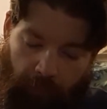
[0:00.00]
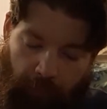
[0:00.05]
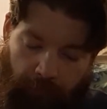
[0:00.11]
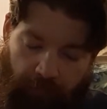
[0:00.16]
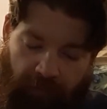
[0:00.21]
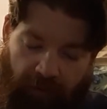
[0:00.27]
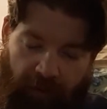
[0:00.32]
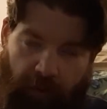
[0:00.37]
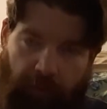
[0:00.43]

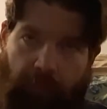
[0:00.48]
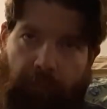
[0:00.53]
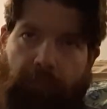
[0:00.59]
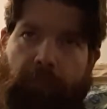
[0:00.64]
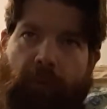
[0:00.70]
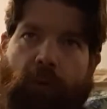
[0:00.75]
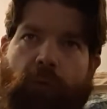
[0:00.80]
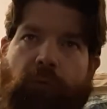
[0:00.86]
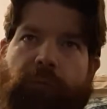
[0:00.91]
They are
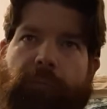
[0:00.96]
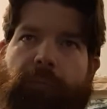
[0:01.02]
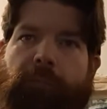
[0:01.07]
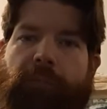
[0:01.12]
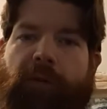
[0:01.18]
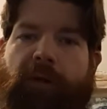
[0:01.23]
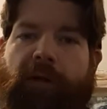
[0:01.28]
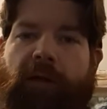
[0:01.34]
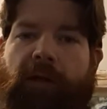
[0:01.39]
both
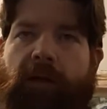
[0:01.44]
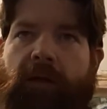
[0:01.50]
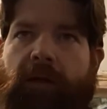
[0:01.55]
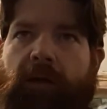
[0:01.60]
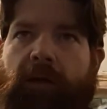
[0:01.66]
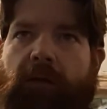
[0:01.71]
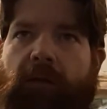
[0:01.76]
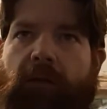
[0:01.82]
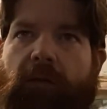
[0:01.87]

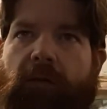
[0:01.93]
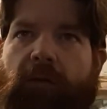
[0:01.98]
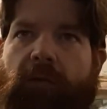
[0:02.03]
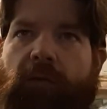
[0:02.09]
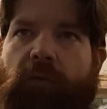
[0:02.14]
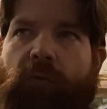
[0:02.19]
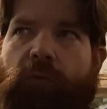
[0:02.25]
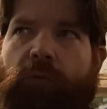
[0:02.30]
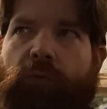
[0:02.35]
playing
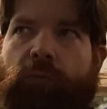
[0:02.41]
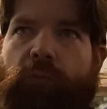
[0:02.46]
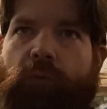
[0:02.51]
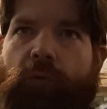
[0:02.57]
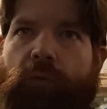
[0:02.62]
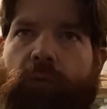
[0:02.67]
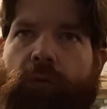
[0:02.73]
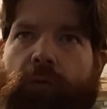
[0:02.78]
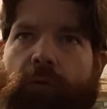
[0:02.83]
the
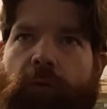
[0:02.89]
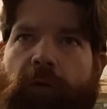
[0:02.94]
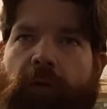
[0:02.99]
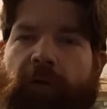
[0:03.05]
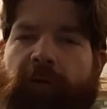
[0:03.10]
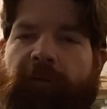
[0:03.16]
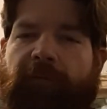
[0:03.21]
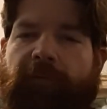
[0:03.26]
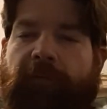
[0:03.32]
role
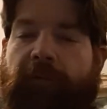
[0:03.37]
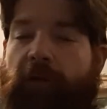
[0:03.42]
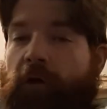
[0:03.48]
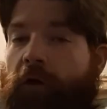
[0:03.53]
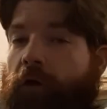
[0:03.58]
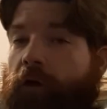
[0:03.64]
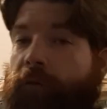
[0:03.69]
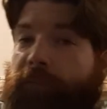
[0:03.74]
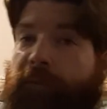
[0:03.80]
of the
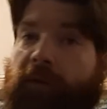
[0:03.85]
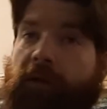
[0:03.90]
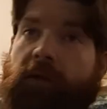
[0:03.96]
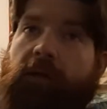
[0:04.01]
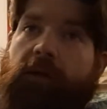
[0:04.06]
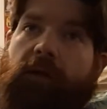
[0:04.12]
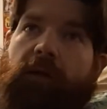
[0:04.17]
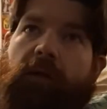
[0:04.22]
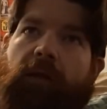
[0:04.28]

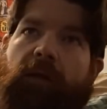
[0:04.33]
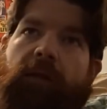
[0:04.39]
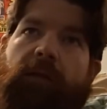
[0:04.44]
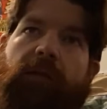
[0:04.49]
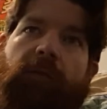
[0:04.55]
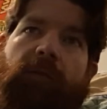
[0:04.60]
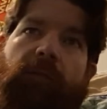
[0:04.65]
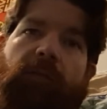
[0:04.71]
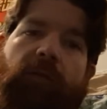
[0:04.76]
army,
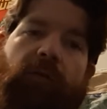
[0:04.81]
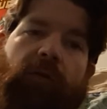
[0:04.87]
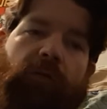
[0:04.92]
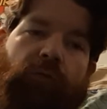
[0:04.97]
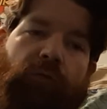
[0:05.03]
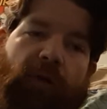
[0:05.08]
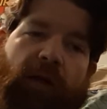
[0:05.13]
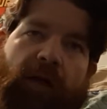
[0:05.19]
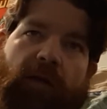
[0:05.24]
like they're
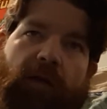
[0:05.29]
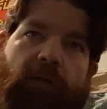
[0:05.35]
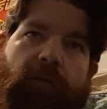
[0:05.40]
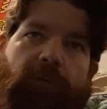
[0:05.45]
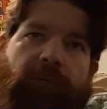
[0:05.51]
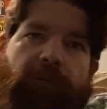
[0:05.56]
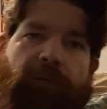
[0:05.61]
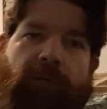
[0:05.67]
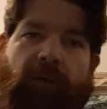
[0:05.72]
trying
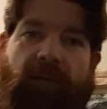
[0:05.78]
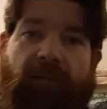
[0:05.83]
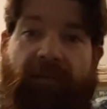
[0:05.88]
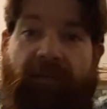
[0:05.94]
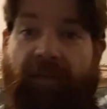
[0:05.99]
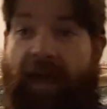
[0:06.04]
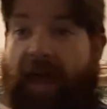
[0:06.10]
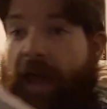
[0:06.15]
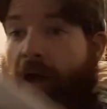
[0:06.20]
to fit in
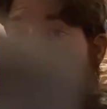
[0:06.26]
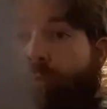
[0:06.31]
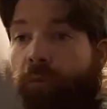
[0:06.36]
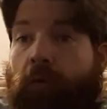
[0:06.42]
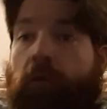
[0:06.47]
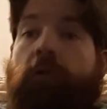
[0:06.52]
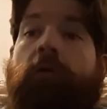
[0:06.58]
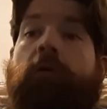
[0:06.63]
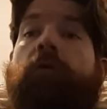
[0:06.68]
that
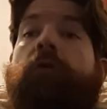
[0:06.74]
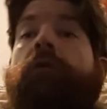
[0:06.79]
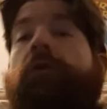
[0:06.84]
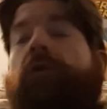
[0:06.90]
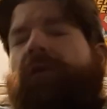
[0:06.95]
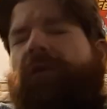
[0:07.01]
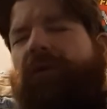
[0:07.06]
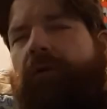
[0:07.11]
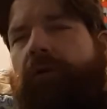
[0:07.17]
world,
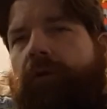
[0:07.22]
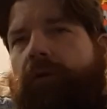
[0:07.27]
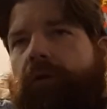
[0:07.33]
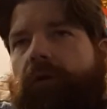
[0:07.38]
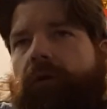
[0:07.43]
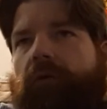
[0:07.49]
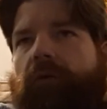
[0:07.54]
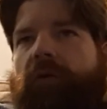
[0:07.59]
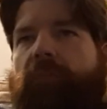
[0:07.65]

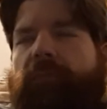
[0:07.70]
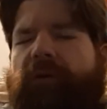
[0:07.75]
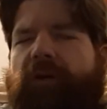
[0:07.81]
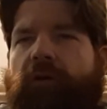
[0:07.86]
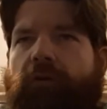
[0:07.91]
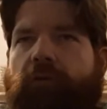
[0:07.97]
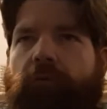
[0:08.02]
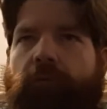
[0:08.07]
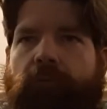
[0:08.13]

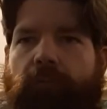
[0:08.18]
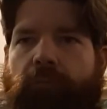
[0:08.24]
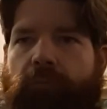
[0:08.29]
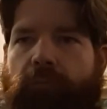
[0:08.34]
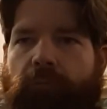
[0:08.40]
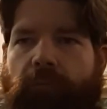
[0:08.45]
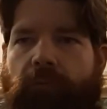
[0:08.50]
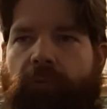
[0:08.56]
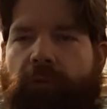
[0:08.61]
compared to
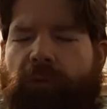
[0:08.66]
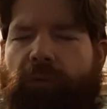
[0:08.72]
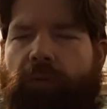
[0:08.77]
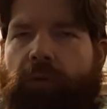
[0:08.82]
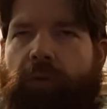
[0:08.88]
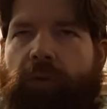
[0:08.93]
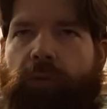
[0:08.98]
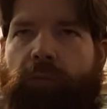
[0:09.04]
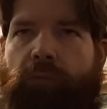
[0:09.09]

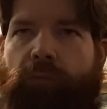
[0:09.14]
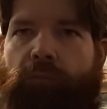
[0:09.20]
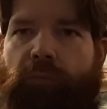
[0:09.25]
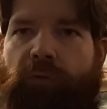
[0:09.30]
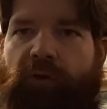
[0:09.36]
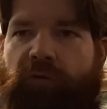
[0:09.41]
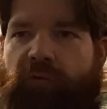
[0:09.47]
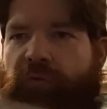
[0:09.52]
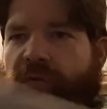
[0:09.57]
the
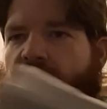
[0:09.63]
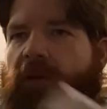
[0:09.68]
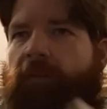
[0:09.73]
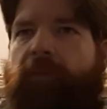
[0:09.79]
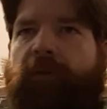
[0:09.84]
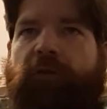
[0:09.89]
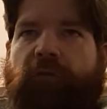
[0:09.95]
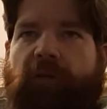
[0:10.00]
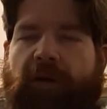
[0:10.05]
rich
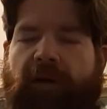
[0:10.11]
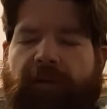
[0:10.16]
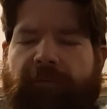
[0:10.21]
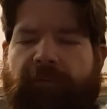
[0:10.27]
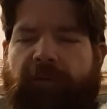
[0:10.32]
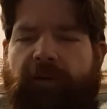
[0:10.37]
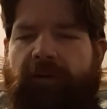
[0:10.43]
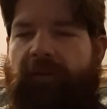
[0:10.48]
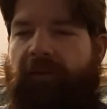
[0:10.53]
family trying to
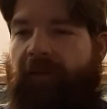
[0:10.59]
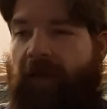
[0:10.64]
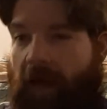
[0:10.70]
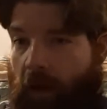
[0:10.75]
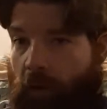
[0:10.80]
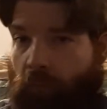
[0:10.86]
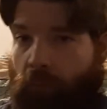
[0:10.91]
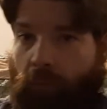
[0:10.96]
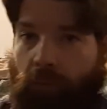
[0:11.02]
fit in
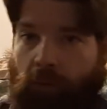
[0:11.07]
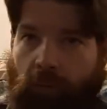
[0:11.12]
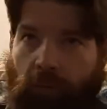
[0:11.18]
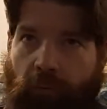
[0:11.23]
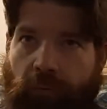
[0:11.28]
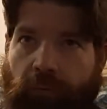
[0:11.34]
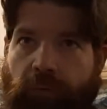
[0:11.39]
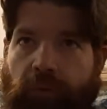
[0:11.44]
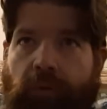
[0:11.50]
that
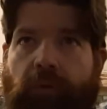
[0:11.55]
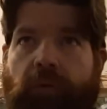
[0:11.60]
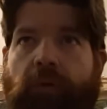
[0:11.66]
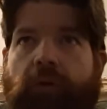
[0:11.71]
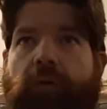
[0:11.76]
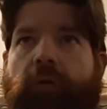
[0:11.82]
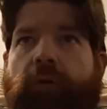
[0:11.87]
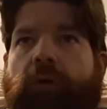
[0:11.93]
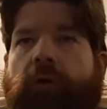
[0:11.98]
world.
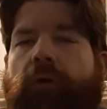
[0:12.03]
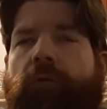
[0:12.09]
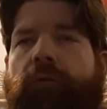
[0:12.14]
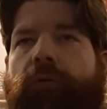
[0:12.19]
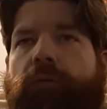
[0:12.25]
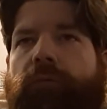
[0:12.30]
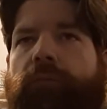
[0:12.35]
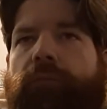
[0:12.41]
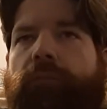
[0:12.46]
You know,
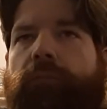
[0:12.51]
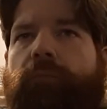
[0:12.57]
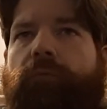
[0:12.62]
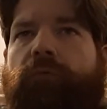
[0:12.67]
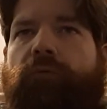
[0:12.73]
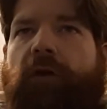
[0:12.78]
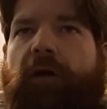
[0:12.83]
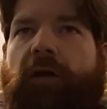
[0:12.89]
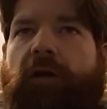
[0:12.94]
they're
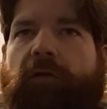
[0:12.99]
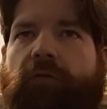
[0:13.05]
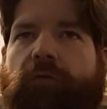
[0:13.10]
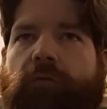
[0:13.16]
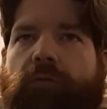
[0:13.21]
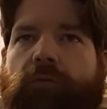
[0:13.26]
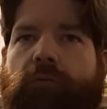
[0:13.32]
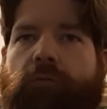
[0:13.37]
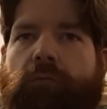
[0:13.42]
trying
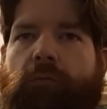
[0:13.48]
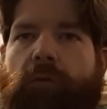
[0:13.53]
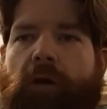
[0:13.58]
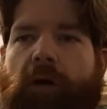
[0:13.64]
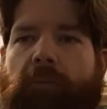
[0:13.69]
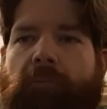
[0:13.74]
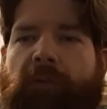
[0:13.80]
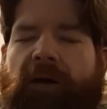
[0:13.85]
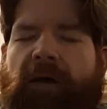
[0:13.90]
to
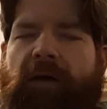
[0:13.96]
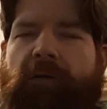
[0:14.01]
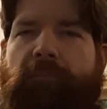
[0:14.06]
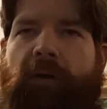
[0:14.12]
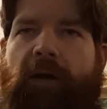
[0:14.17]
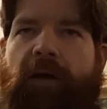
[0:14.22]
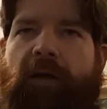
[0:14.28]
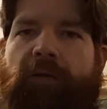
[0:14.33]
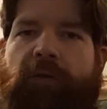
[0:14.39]
abide
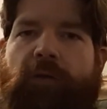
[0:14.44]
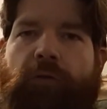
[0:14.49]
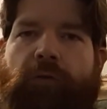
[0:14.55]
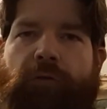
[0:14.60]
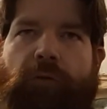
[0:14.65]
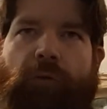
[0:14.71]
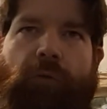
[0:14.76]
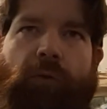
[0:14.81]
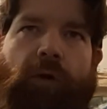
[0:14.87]
by the
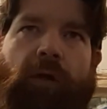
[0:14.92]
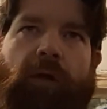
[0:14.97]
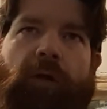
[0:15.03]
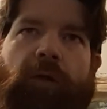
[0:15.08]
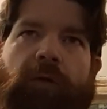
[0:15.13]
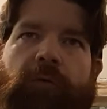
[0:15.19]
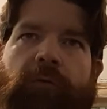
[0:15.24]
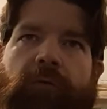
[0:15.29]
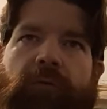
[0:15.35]
authority
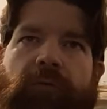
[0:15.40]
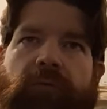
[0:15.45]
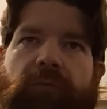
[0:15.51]
of